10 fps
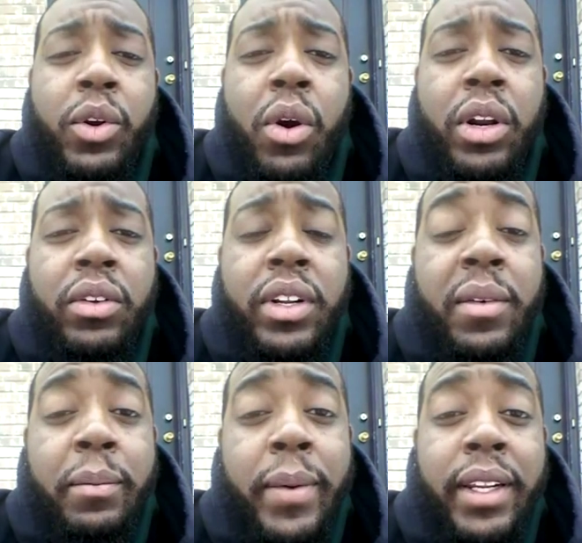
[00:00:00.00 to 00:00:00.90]
that may be going
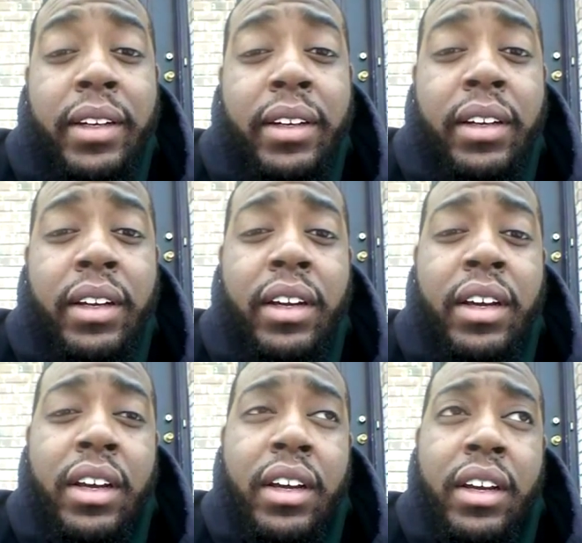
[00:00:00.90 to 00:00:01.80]
on in the media.
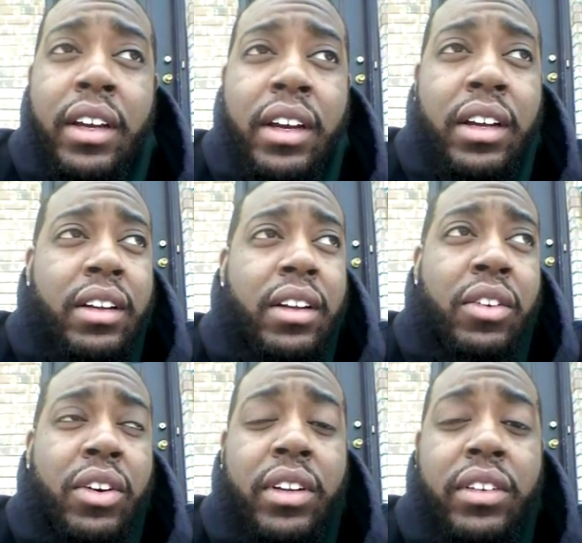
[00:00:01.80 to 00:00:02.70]

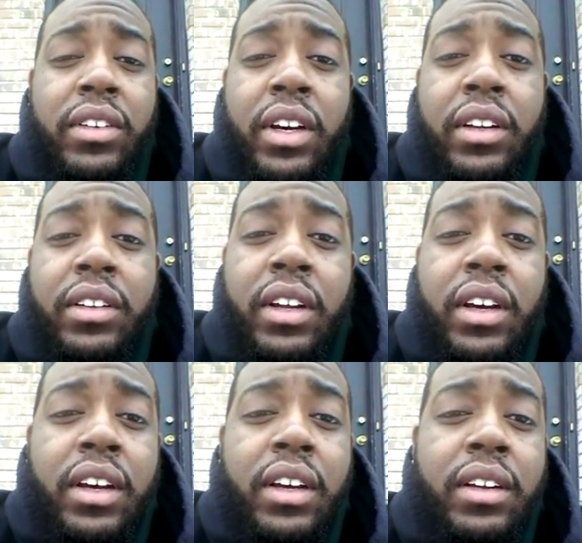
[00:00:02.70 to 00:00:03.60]
You could
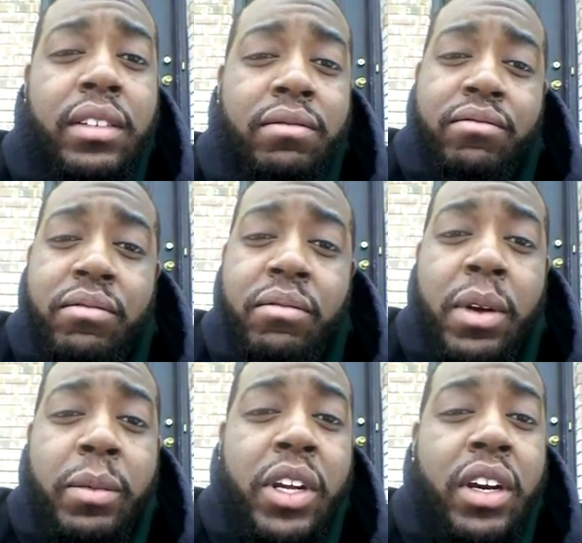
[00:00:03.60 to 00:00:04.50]
discuss
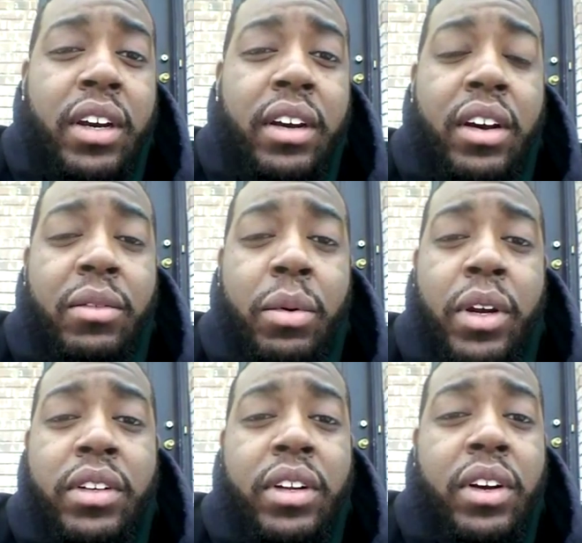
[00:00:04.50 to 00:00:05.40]
maybe
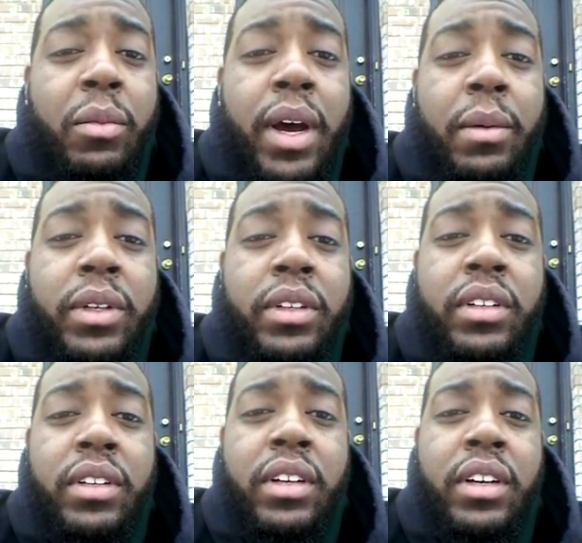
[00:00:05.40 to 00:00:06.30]
President
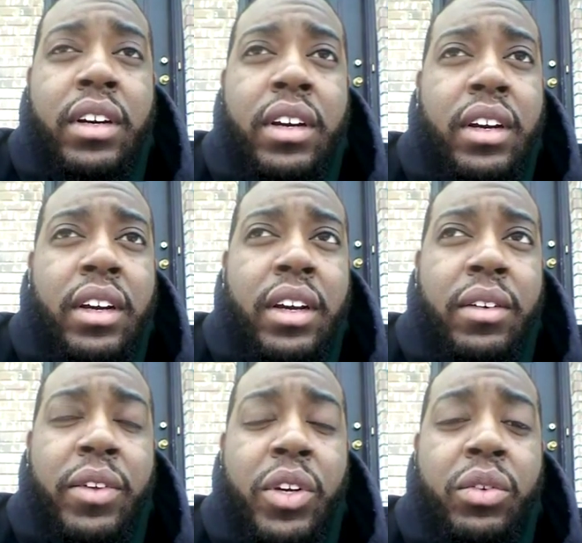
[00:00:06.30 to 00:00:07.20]
Obama's
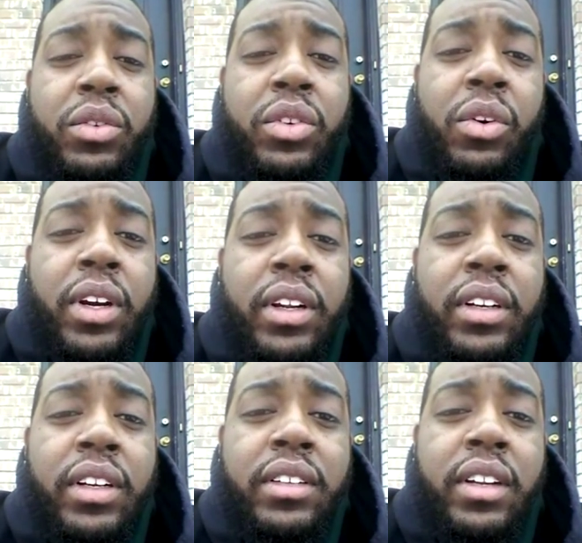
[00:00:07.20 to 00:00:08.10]
views
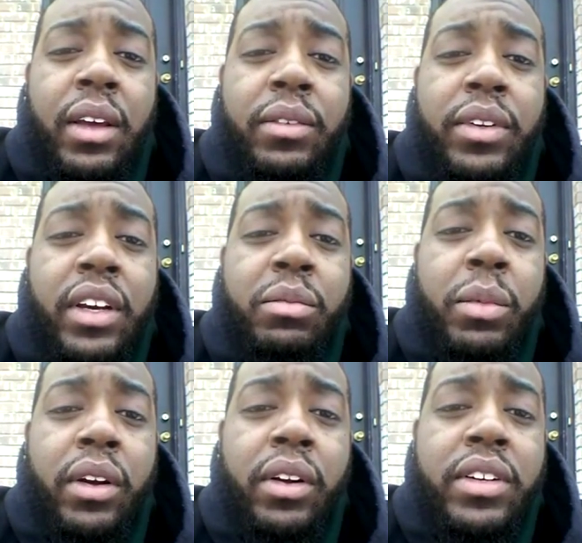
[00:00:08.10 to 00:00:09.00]
on
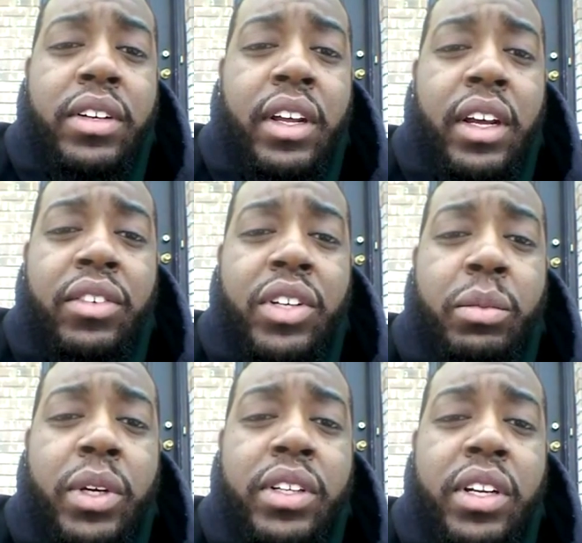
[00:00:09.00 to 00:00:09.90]
same-sex marriage and the
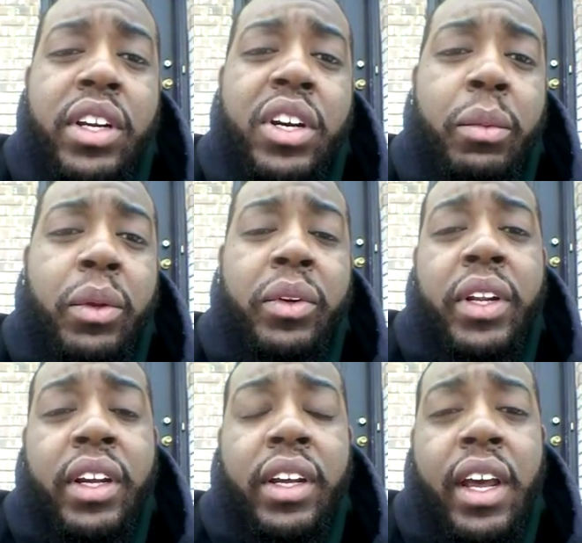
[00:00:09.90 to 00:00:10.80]
LGBT
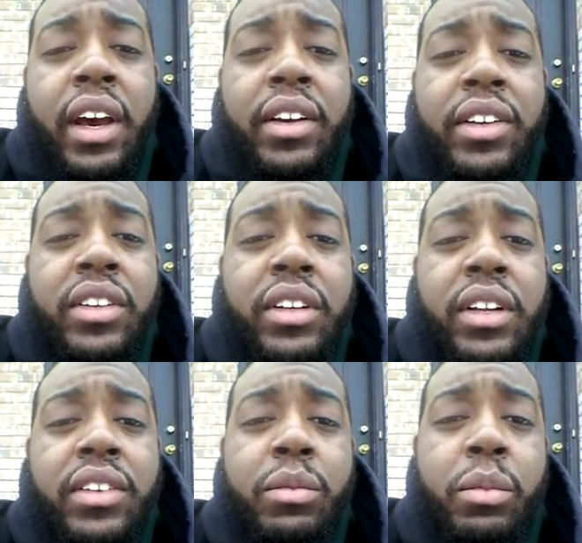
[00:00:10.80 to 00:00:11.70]
community and how
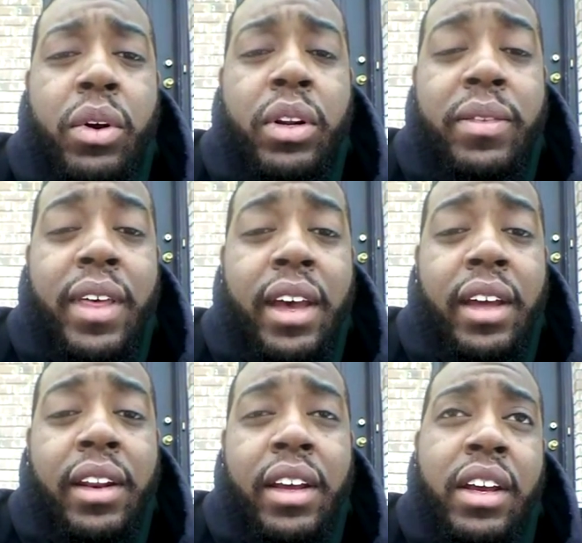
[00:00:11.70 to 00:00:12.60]
he's in support of
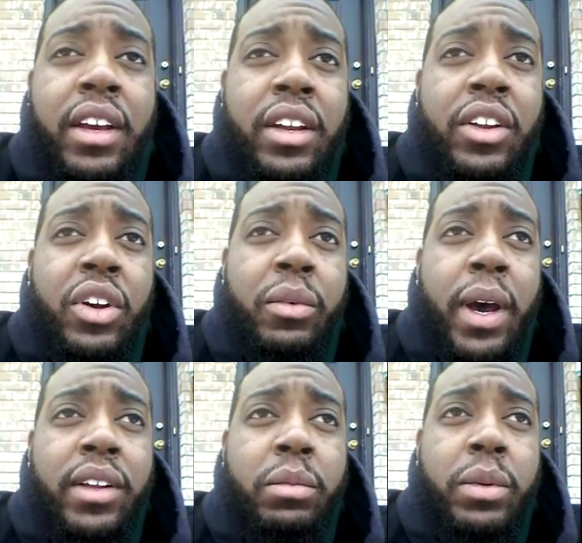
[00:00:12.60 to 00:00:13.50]
that. You
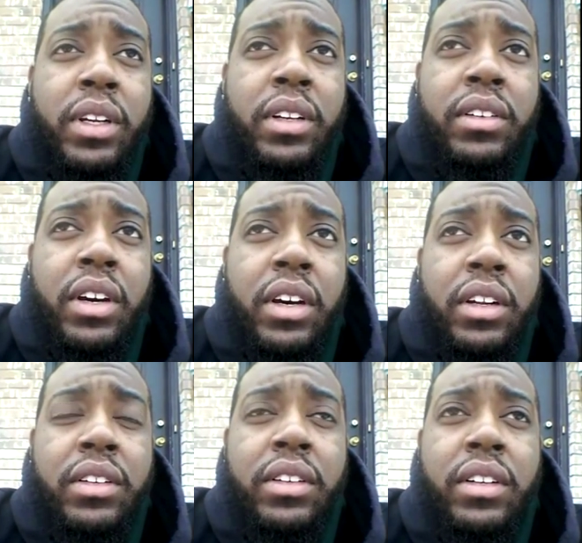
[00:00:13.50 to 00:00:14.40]
could possibly
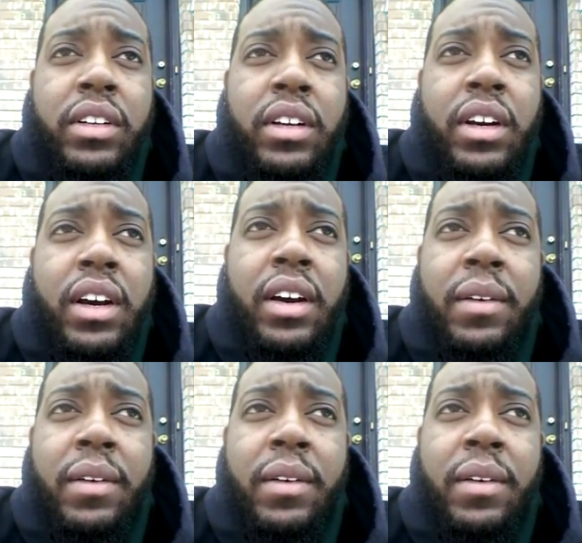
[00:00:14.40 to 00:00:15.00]
discuss